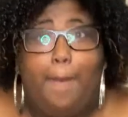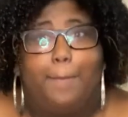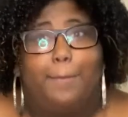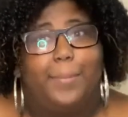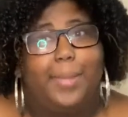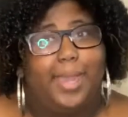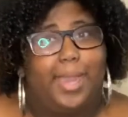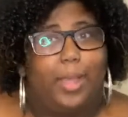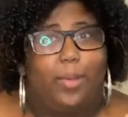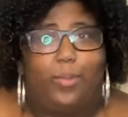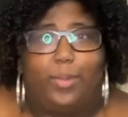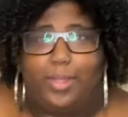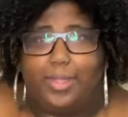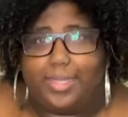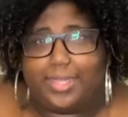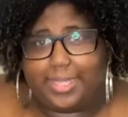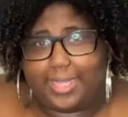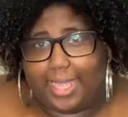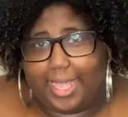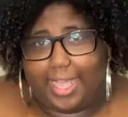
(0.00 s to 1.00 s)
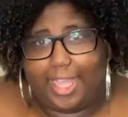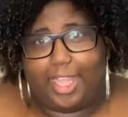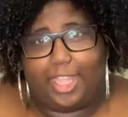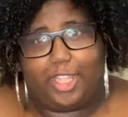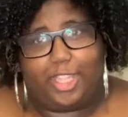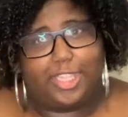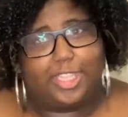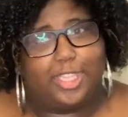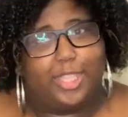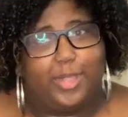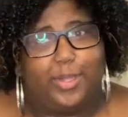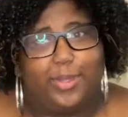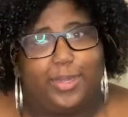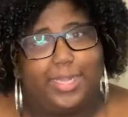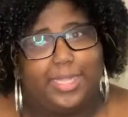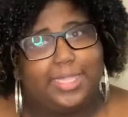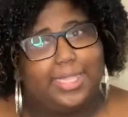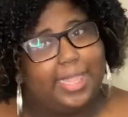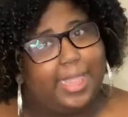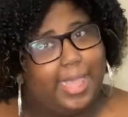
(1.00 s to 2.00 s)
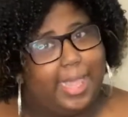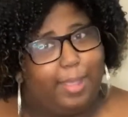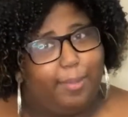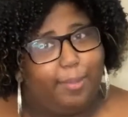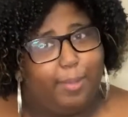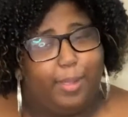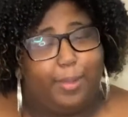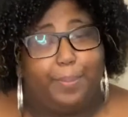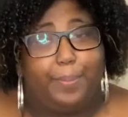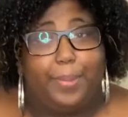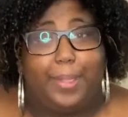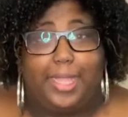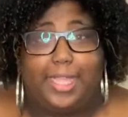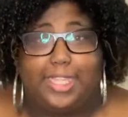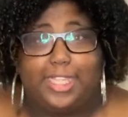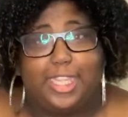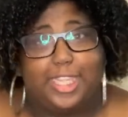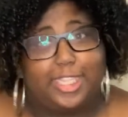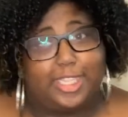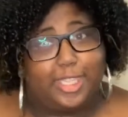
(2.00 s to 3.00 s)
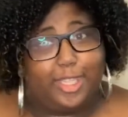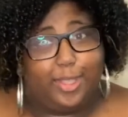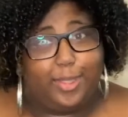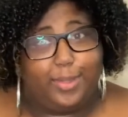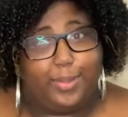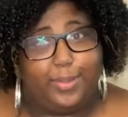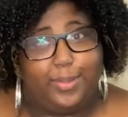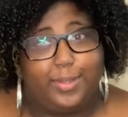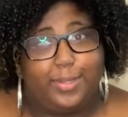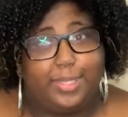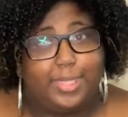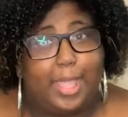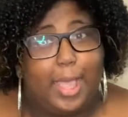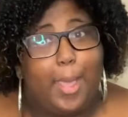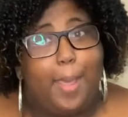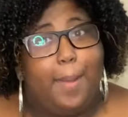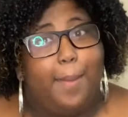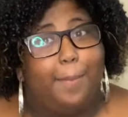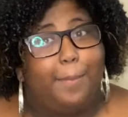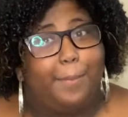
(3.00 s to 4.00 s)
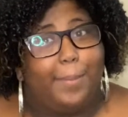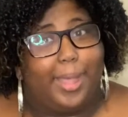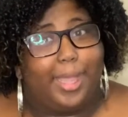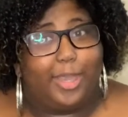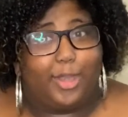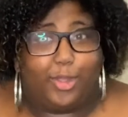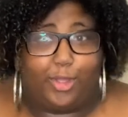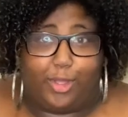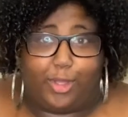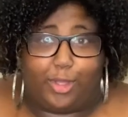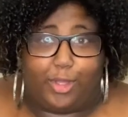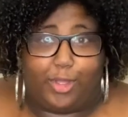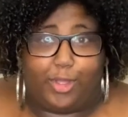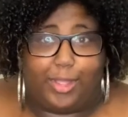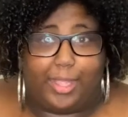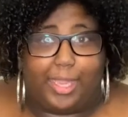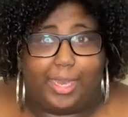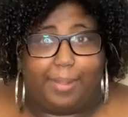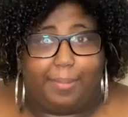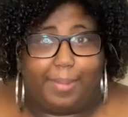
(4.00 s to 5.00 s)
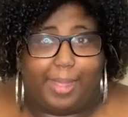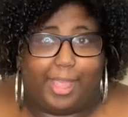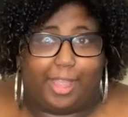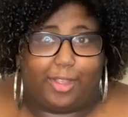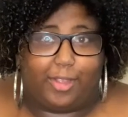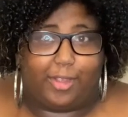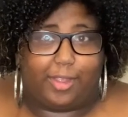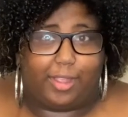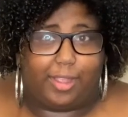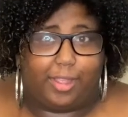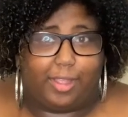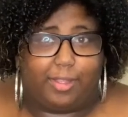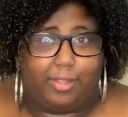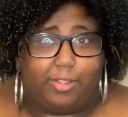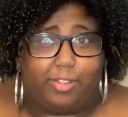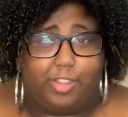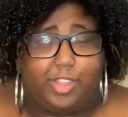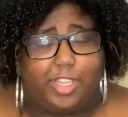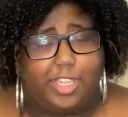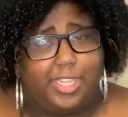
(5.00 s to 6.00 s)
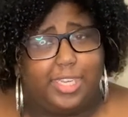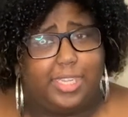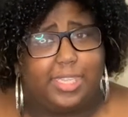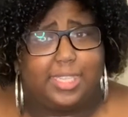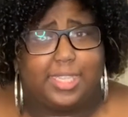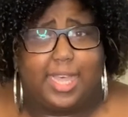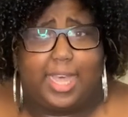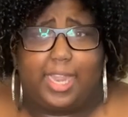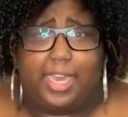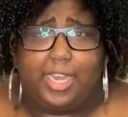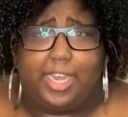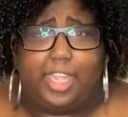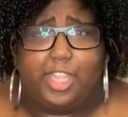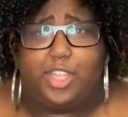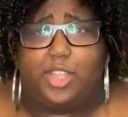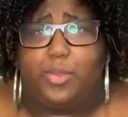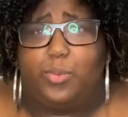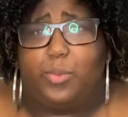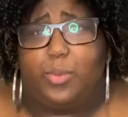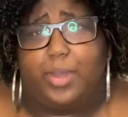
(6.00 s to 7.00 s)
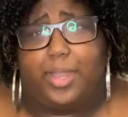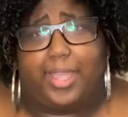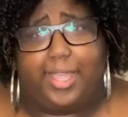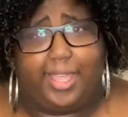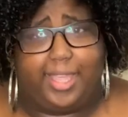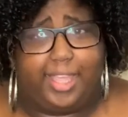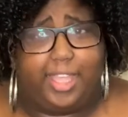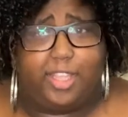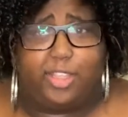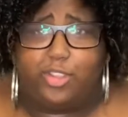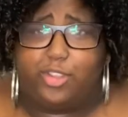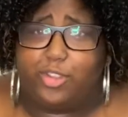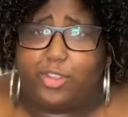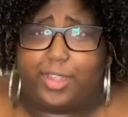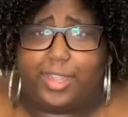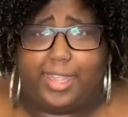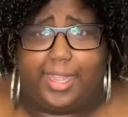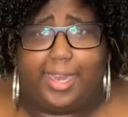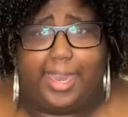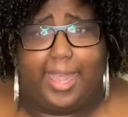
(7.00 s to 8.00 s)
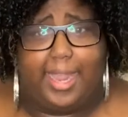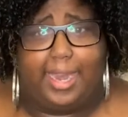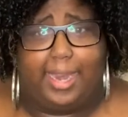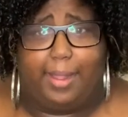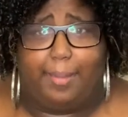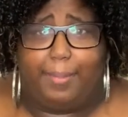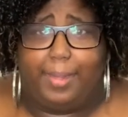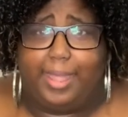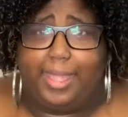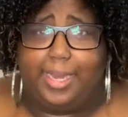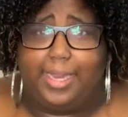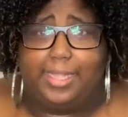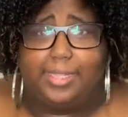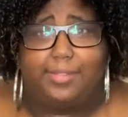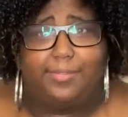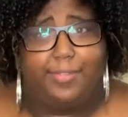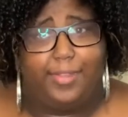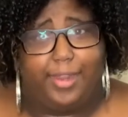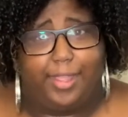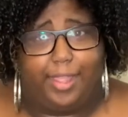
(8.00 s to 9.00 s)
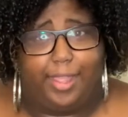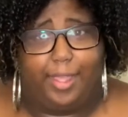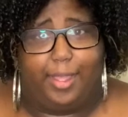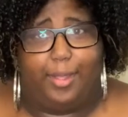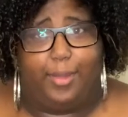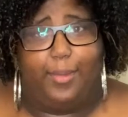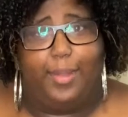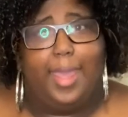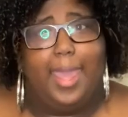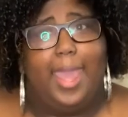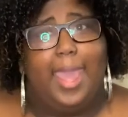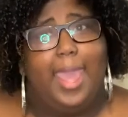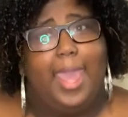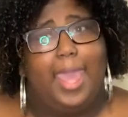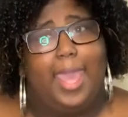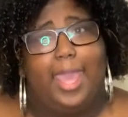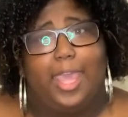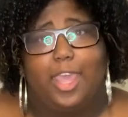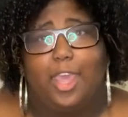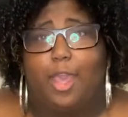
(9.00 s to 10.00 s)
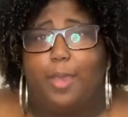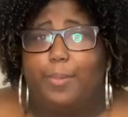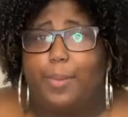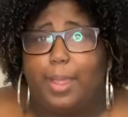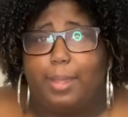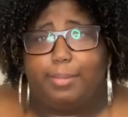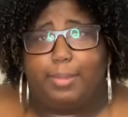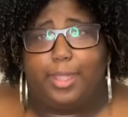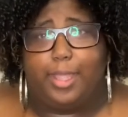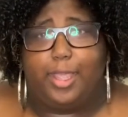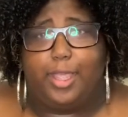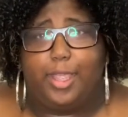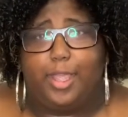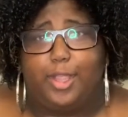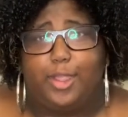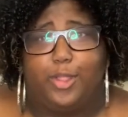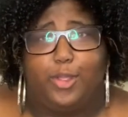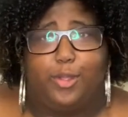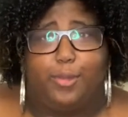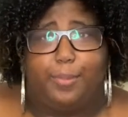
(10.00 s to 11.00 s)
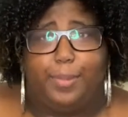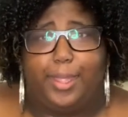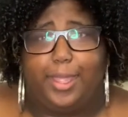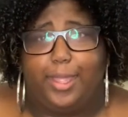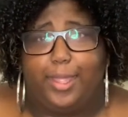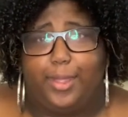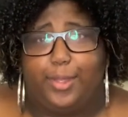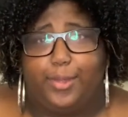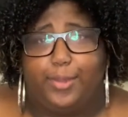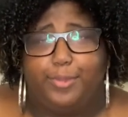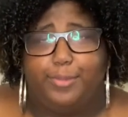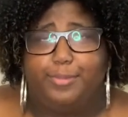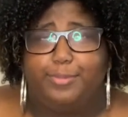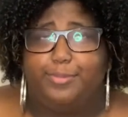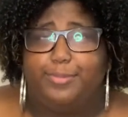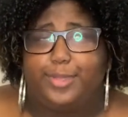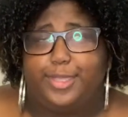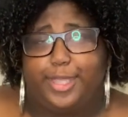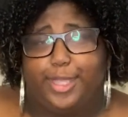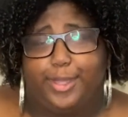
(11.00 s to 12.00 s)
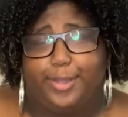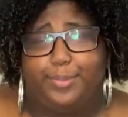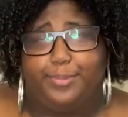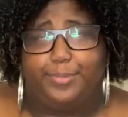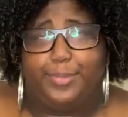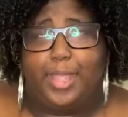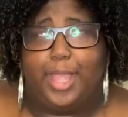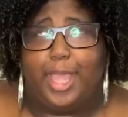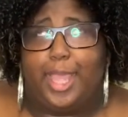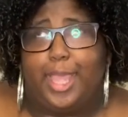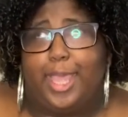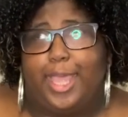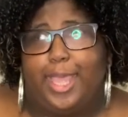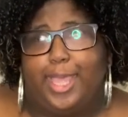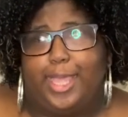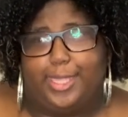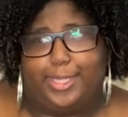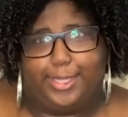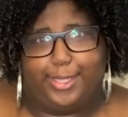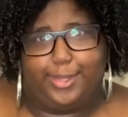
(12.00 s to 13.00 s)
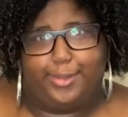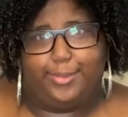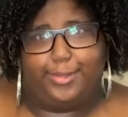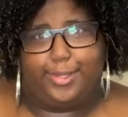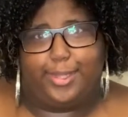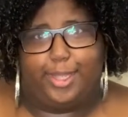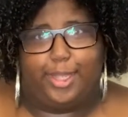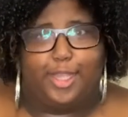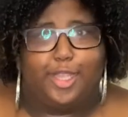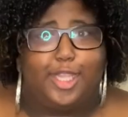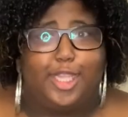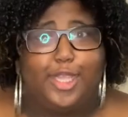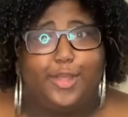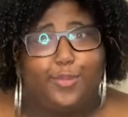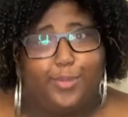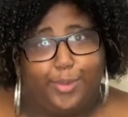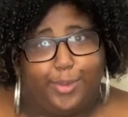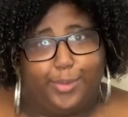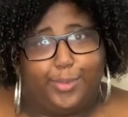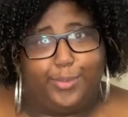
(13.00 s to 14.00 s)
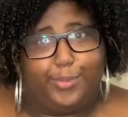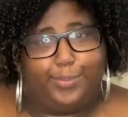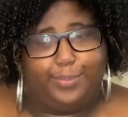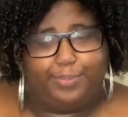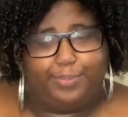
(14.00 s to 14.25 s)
But I will say, just a little disclaimer, please excuse my dog in the background. She decided that she want to eat and drink now that I'm making this video. And y'all probably hear her little bell, so excuse her, she's rude.